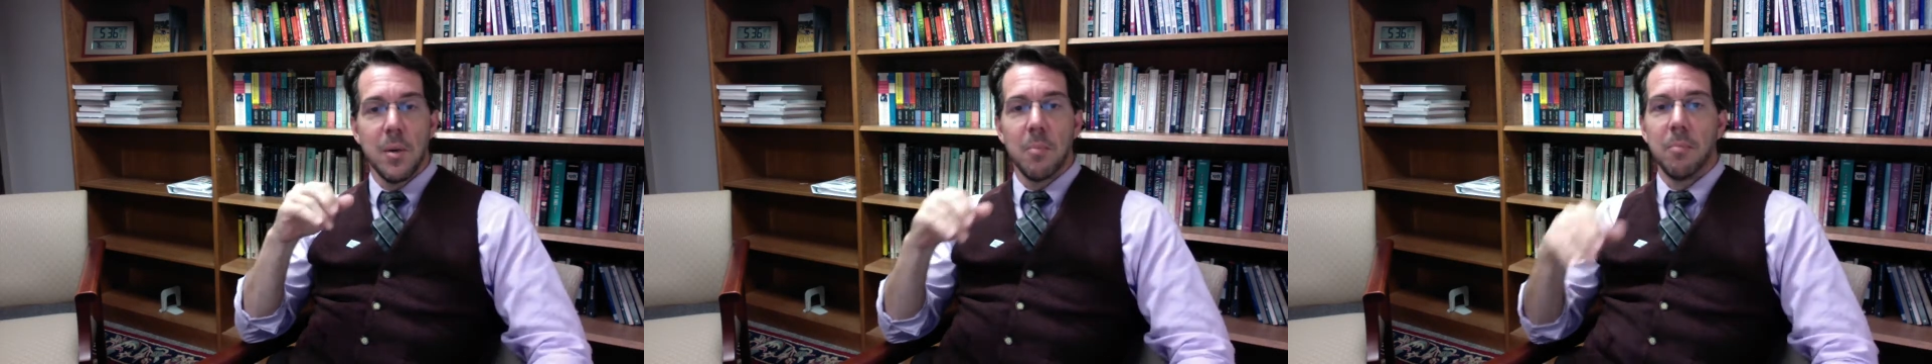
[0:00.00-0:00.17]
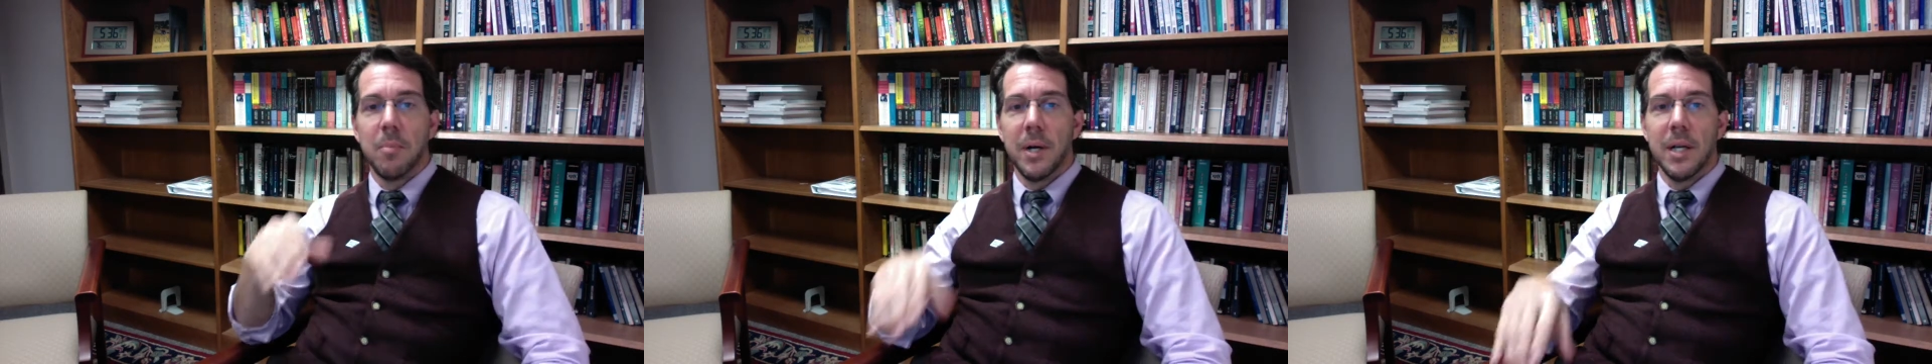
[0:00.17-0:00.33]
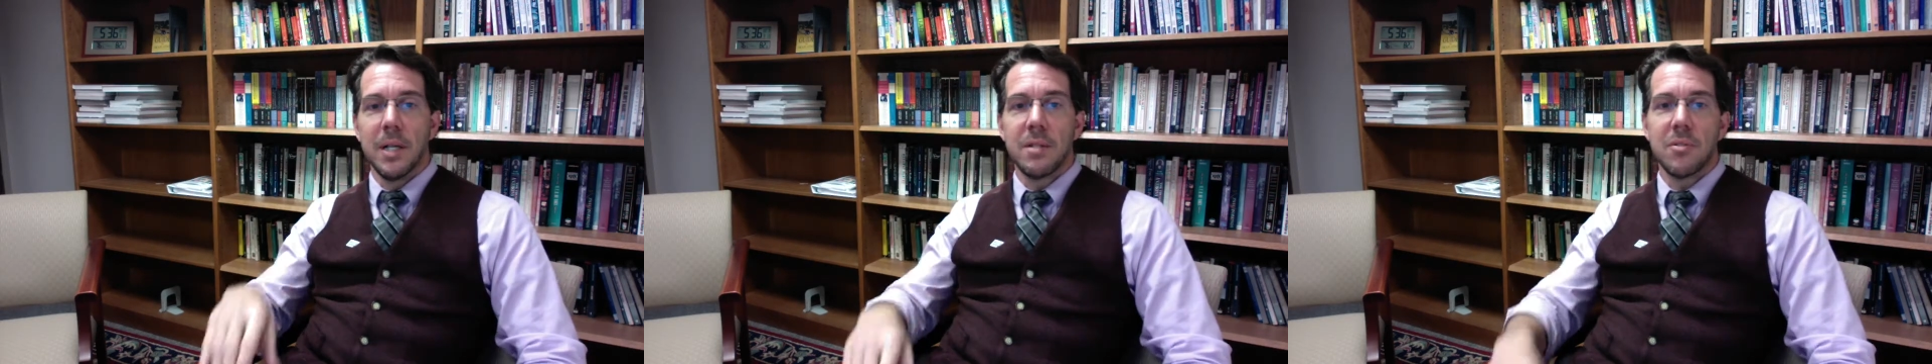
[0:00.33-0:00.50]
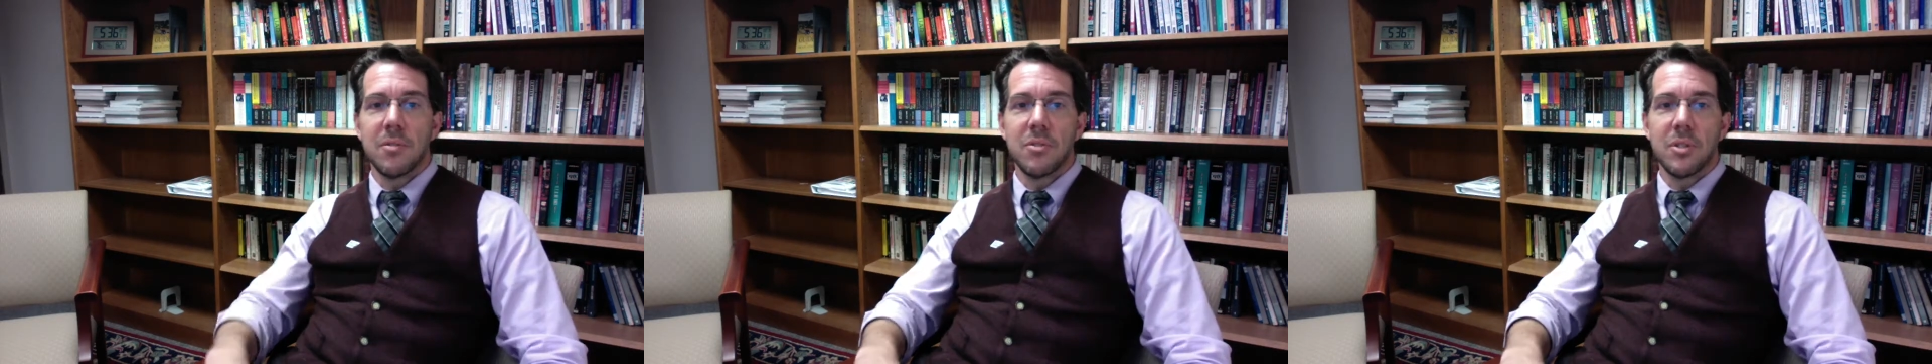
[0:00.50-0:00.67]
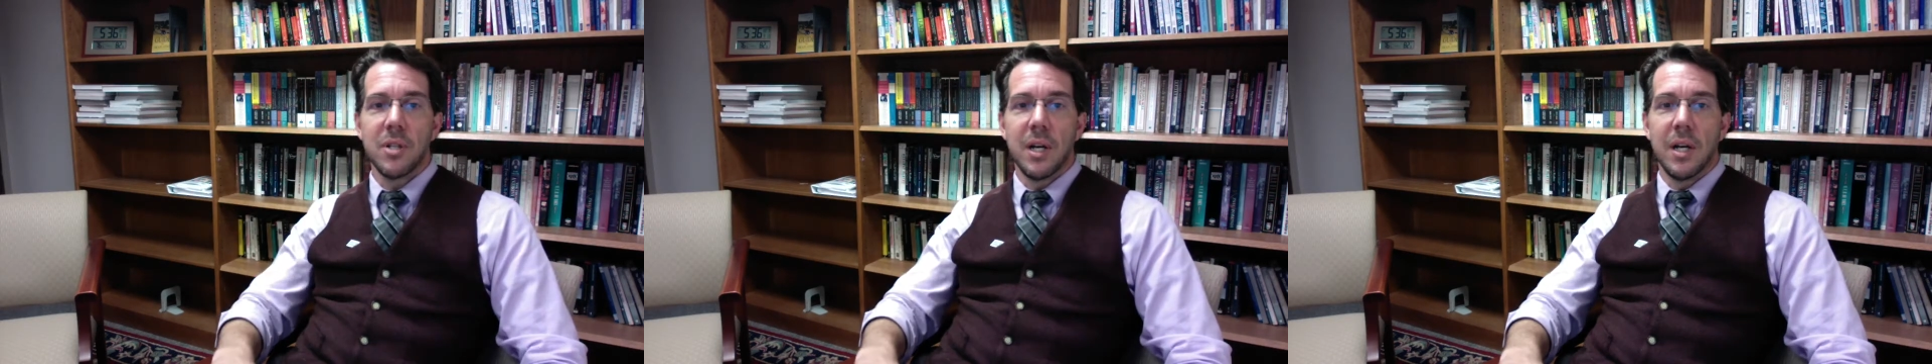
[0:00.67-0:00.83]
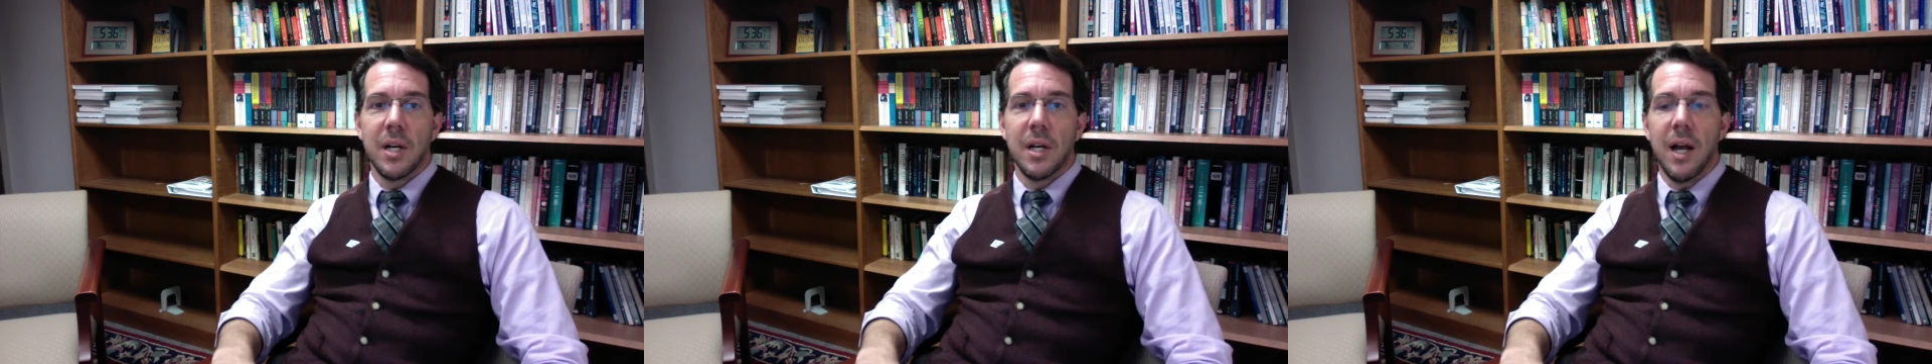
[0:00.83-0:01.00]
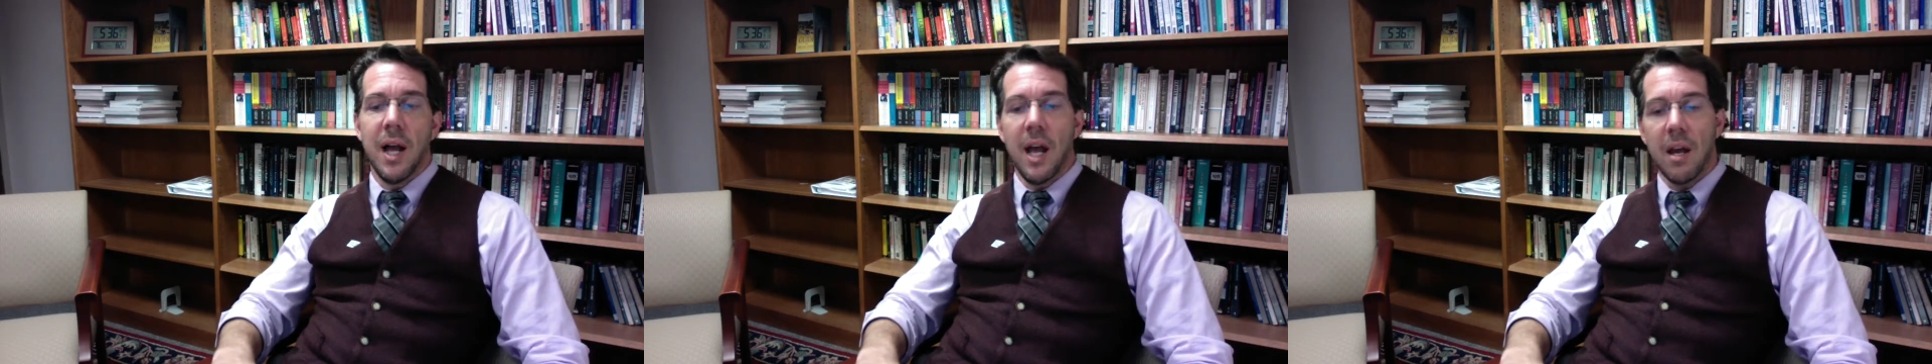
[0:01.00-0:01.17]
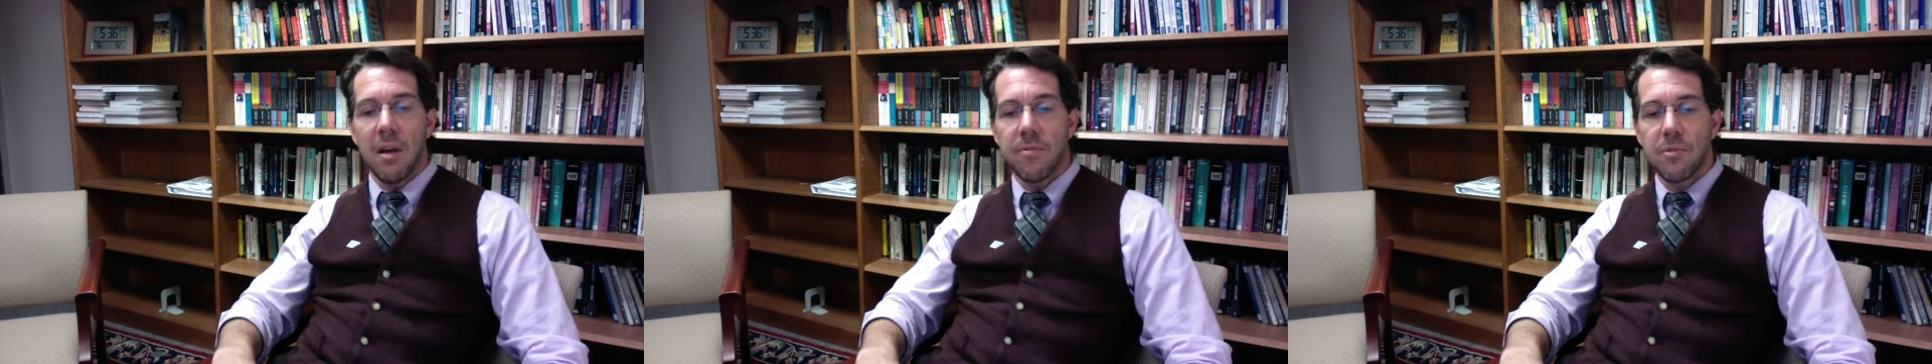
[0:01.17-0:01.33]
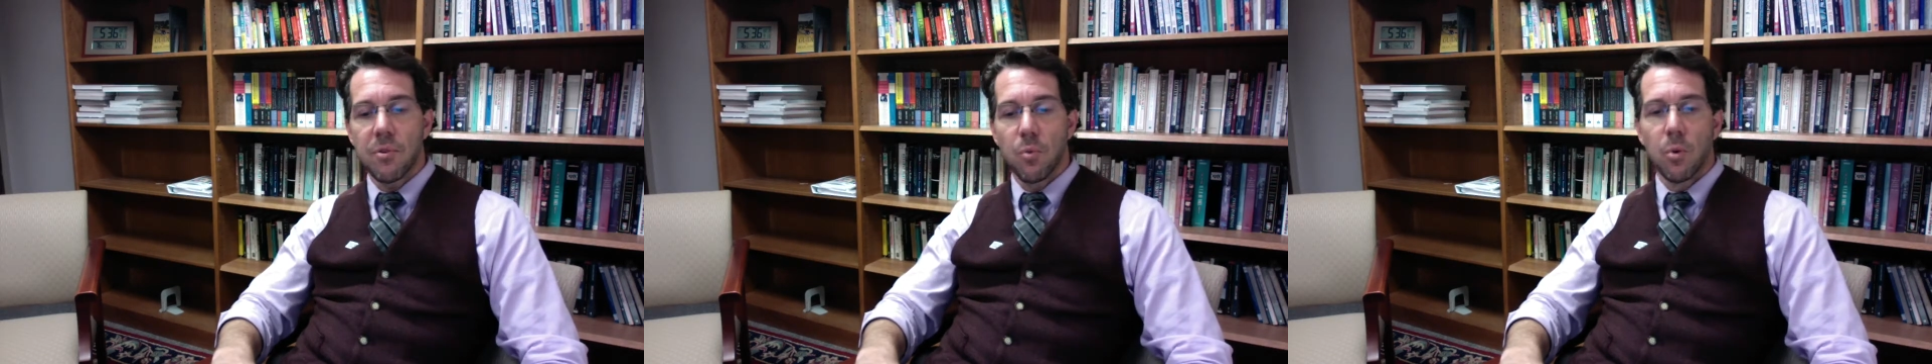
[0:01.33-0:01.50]
But
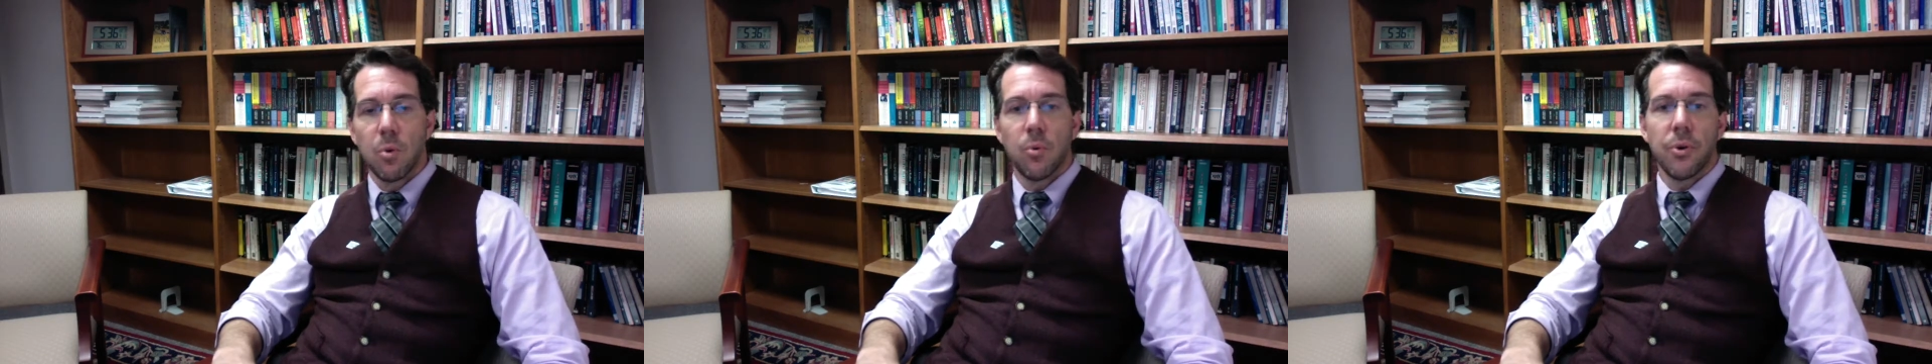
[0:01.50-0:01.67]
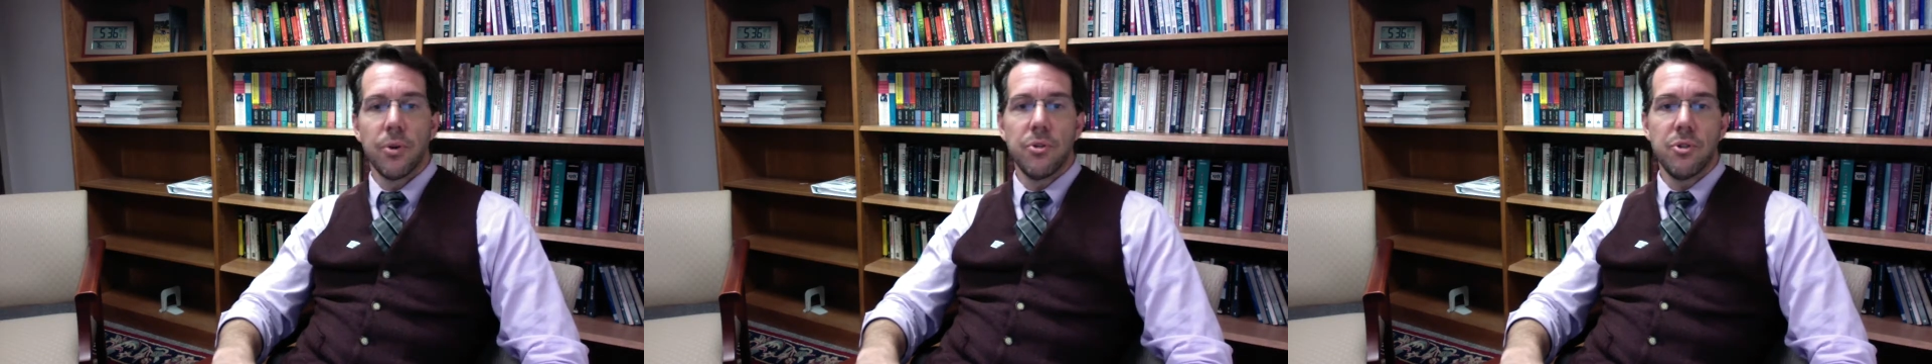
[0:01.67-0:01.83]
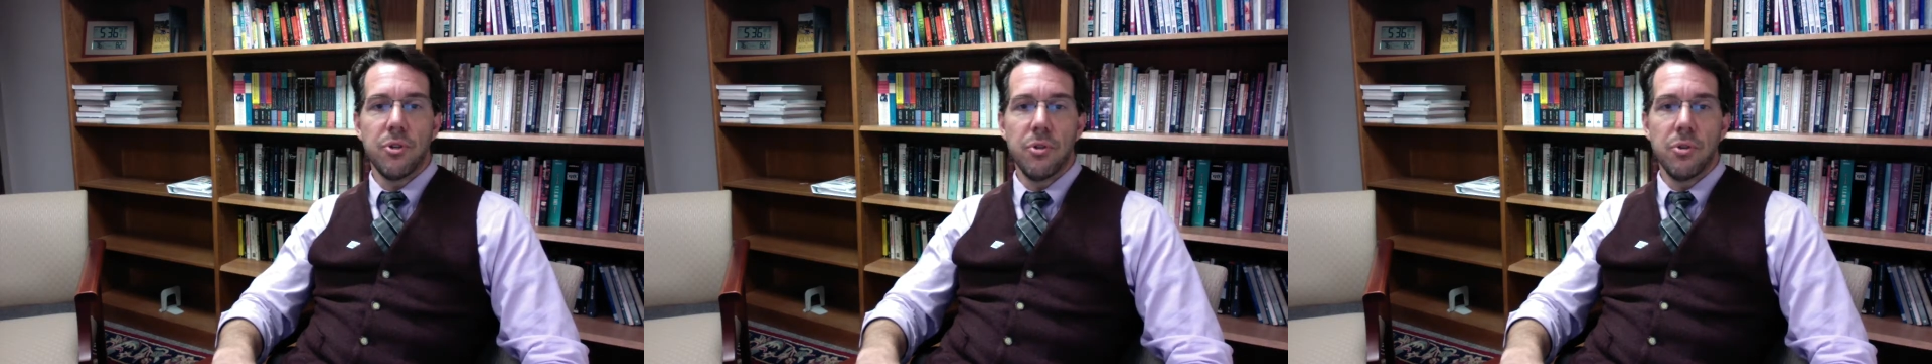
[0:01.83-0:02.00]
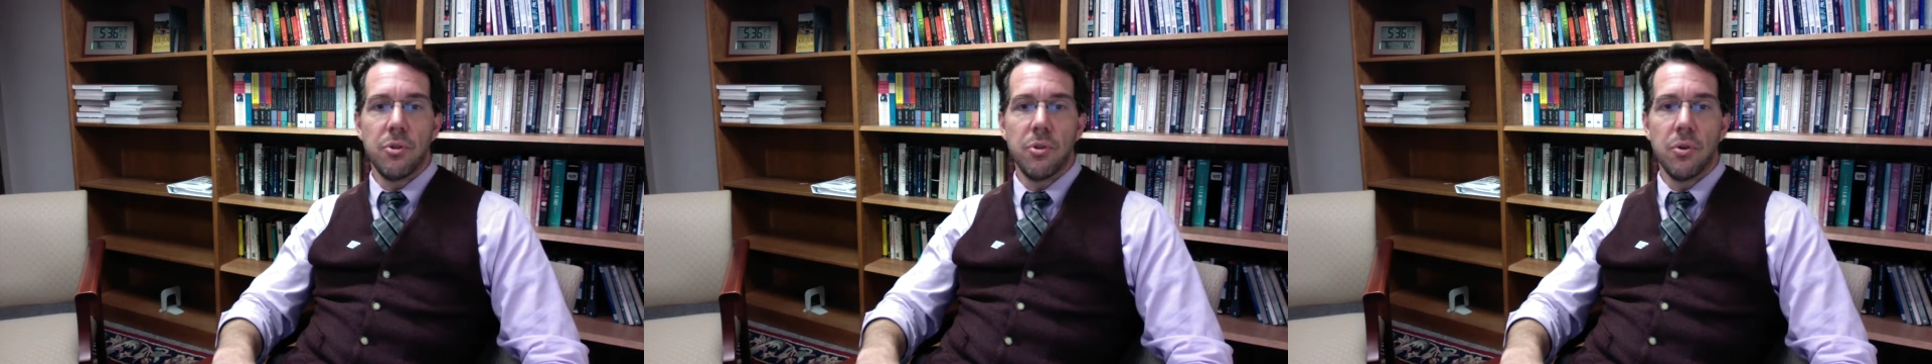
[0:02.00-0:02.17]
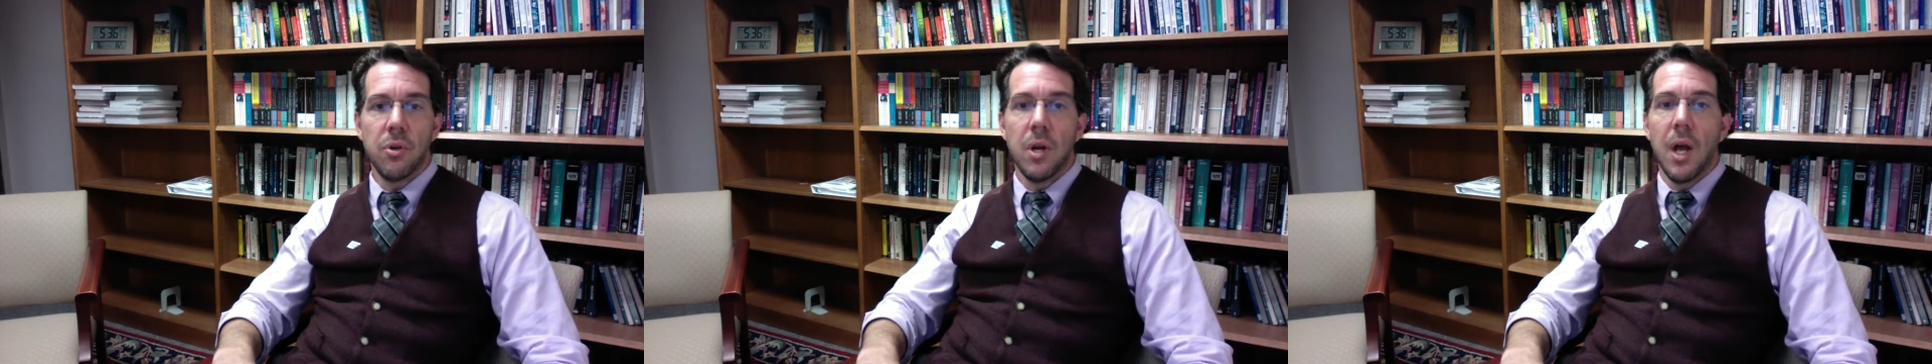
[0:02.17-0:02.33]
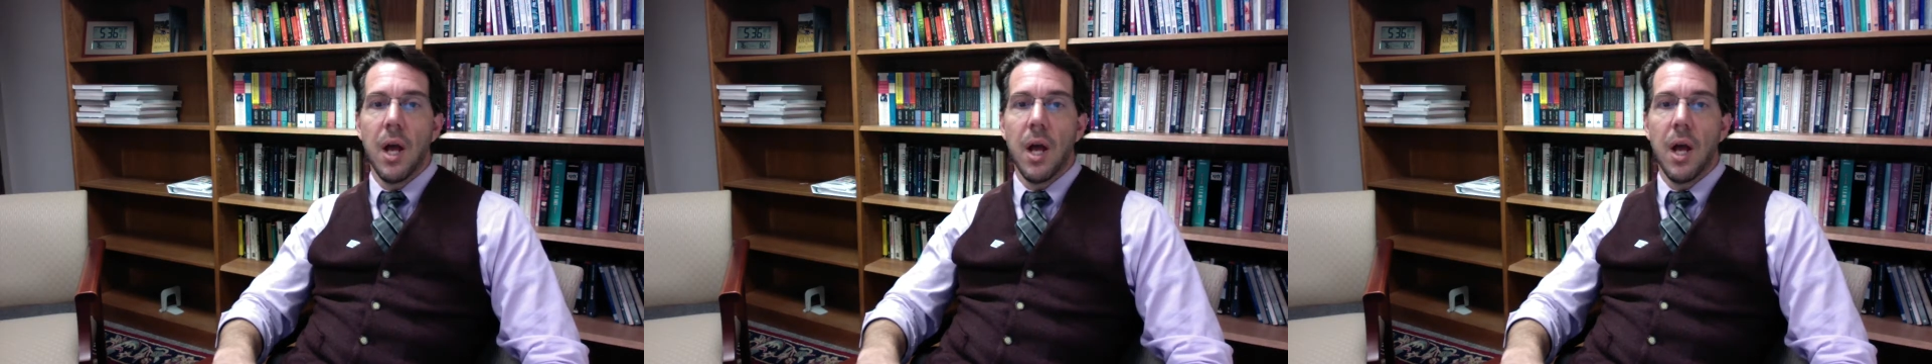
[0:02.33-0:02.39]
after World War II,